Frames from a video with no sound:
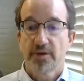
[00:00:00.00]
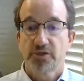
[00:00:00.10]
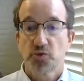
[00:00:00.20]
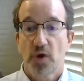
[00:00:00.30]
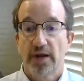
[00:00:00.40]
going to
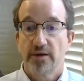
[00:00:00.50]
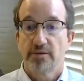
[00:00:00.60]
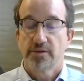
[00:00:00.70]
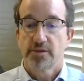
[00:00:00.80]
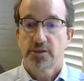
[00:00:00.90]
try
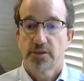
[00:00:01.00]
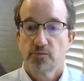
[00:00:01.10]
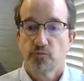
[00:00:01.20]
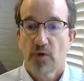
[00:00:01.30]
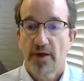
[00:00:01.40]

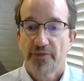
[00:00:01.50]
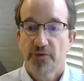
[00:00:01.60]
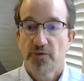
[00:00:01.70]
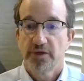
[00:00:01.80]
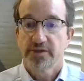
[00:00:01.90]
to run
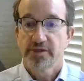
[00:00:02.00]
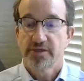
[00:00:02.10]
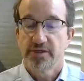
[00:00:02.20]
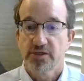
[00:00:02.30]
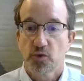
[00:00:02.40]
through this
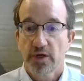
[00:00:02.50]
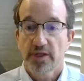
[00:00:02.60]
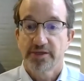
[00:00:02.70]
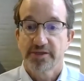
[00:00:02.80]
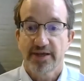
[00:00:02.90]
as
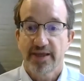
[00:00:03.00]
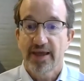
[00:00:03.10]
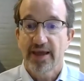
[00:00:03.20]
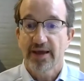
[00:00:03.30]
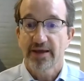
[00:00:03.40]
quickly as I
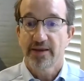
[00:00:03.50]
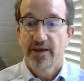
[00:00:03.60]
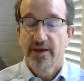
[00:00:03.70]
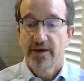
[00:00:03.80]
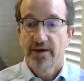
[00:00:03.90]
can.
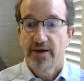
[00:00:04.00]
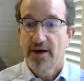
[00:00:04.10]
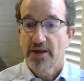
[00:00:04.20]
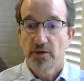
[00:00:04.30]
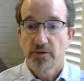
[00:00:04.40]

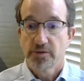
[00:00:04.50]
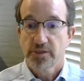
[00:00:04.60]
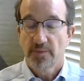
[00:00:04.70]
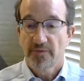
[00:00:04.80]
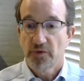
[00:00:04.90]
I know
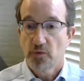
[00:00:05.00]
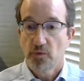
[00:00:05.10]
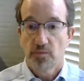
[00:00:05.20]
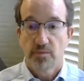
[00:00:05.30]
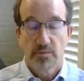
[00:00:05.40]
some of
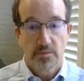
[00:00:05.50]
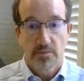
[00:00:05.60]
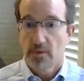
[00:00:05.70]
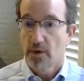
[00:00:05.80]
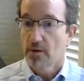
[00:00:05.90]
you
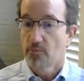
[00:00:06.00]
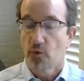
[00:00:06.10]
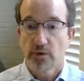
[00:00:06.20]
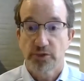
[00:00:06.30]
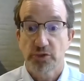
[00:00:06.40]
are
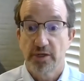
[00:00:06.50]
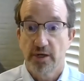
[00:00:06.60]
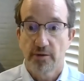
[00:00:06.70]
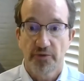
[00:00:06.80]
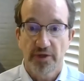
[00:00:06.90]
more interested in
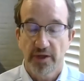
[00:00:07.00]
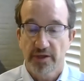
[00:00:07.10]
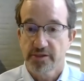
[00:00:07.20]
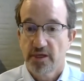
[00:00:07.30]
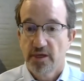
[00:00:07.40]
other
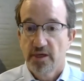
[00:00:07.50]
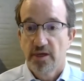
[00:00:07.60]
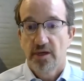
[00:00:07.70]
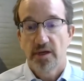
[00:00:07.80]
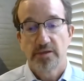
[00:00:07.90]
things,
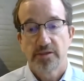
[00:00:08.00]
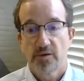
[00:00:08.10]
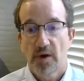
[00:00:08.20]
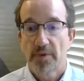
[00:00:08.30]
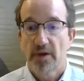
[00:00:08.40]
and
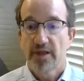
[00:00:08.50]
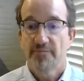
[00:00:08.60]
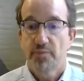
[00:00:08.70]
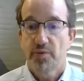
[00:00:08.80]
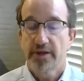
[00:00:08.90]
so I'm going to
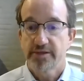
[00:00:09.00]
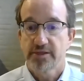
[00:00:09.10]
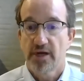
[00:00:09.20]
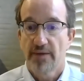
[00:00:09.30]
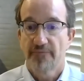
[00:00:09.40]
leave plenty of
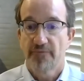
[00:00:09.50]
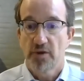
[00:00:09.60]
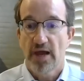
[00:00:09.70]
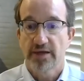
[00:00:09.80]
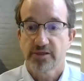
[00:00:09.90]
time for you
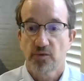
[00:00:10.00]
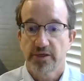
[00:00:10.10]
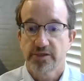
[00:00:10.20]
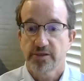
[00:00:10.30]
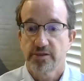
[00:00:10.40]
to ask
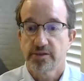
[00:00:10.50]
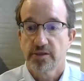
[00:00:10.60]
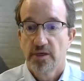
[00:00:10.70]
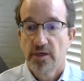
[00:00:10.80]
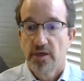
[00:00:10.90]

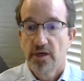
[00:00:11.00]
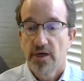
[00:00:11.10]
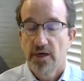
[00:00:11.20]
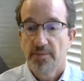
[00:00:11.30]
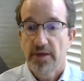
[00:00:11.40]
questions
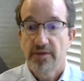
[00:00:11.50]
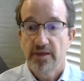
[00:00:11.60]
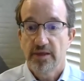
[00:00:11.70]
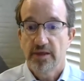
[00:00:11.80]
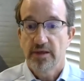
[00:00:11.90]
in
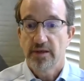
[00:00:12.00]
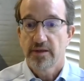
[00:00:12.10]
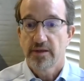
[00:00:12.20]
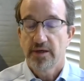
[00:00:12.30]
the end.